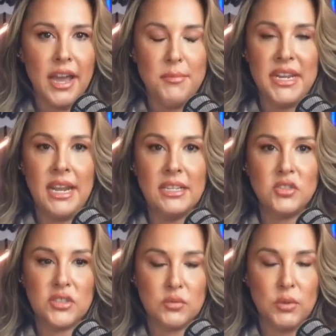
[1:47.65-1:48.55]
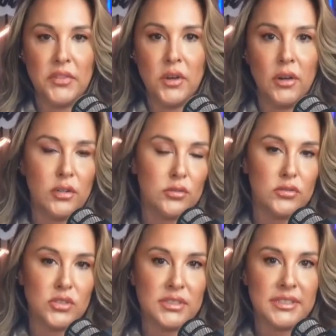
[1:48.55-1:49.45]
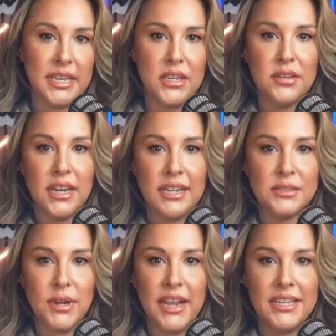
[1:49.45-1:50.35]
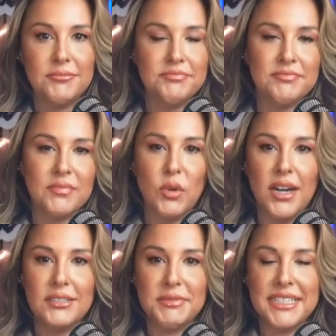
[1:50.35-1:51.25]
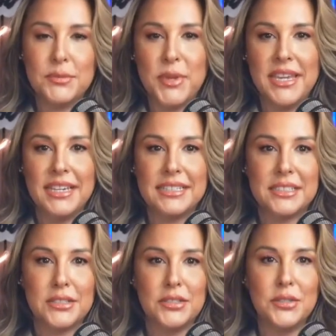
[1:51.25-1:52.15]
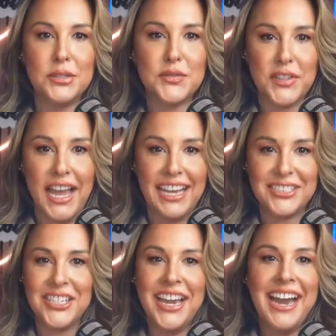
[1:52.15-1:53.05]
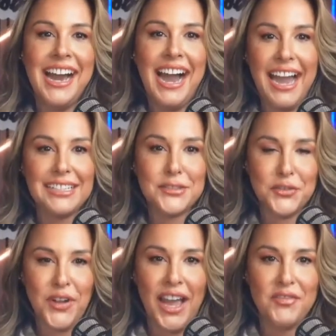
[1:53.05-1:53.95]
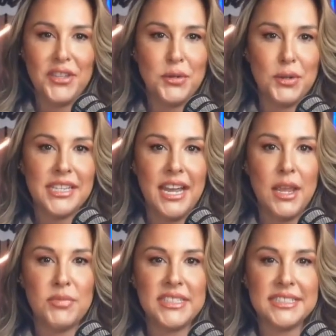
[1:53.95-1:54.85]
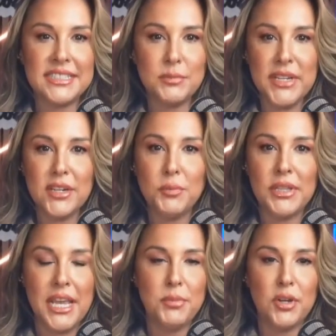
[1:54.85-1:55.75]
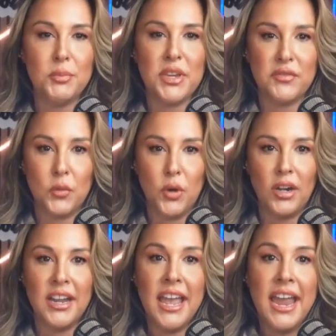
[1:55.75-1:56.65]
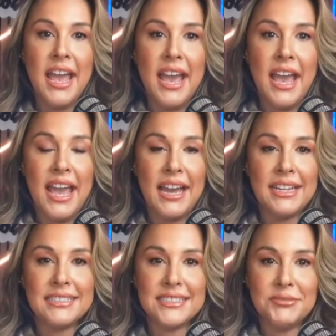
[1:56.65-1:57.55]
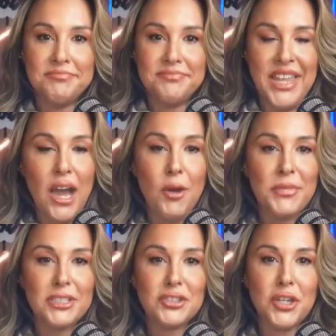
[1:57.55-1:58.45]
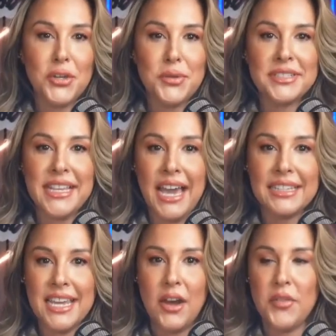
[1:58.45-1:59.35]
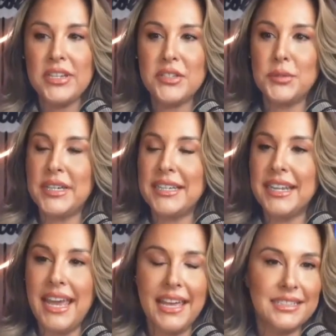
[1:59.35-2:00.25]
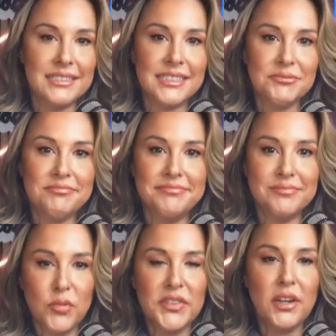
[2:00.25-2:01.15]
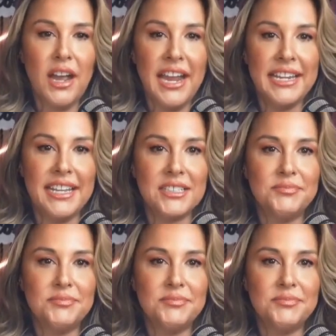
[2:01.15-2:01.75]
I mean, I just read the article just like you guys, right? Well, it's because newsflash, I survived the New York Times smear playbook before. And now I'm going to show you exactly how they do it and what they're hiding.